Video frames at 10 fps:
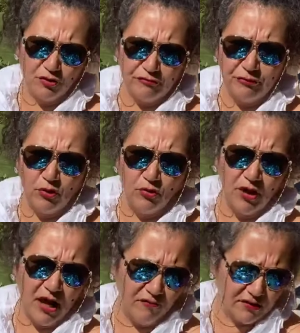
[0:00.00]
phone,
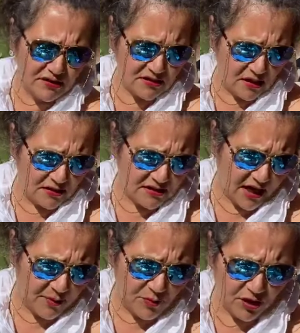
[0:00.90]
have a
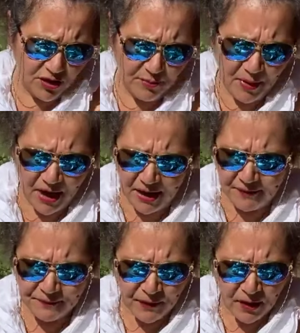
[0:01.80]
timer nearby,
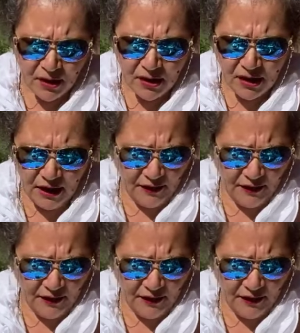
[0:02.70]
and